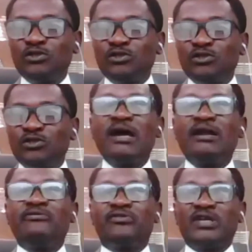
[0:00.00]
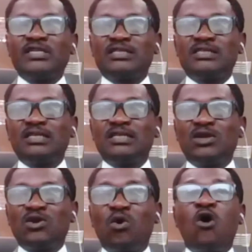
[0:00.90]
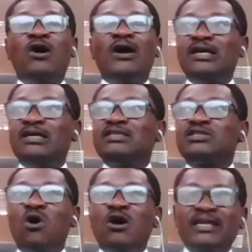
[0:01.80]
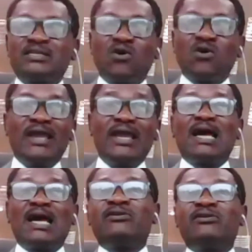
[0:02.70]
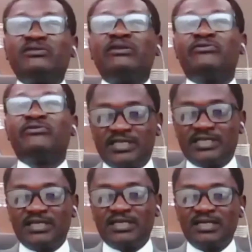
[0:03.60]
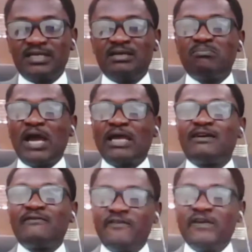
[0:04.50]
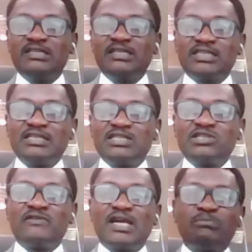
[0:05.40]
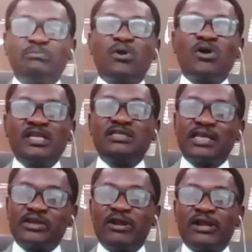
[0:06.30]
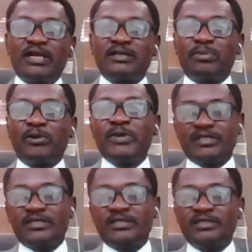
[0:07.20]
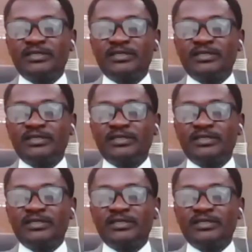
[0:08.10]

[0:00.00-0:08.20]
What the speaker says: to give that reference or a dishonest or inaccurate reference might affect the chances of that employee securing that employment.